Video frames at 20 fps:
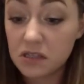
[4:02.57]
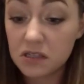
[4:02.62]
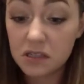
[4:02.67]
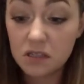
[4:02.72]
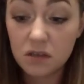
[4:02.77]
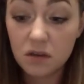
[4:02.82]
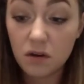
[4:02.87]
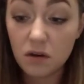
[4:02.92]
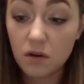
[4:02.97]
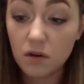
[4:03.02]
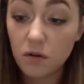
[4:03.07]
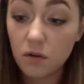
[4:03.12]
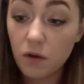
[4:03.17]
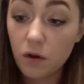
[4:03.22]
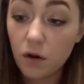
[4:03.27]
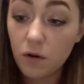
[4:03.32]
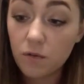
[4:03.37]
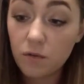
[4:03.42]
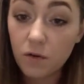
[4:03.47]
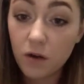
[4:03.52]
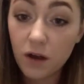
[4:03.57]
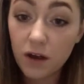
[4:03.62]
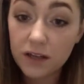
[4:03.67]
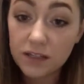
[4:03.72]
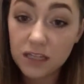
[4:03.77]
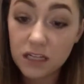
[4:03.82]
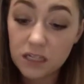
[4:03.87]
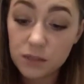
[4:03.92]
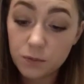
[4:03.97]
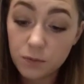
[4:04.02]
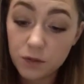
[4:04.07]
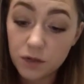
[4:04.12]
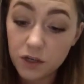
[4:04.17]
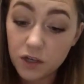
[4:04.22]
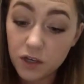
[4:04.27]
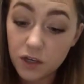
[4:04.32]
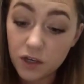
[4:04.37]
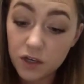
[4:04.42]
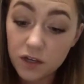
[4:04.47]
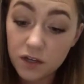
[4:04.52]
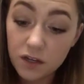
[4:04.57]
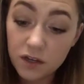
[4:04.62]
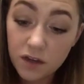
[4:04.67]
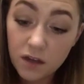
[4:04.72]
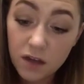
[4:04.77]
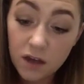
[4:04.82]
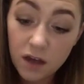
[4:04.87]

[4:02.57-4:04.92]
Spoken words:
So overall, I'd say it's pretty good.